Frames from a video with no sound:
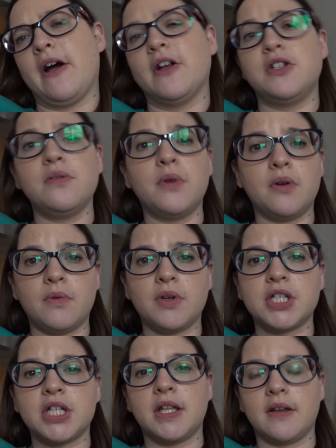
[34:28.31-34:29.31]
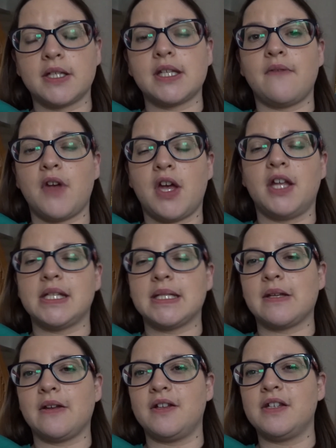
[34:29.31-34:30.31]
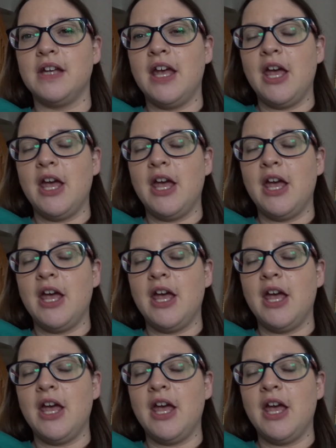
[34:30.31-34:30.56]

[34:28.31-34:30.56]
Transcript: I do want to watch it though because I've heard it's good.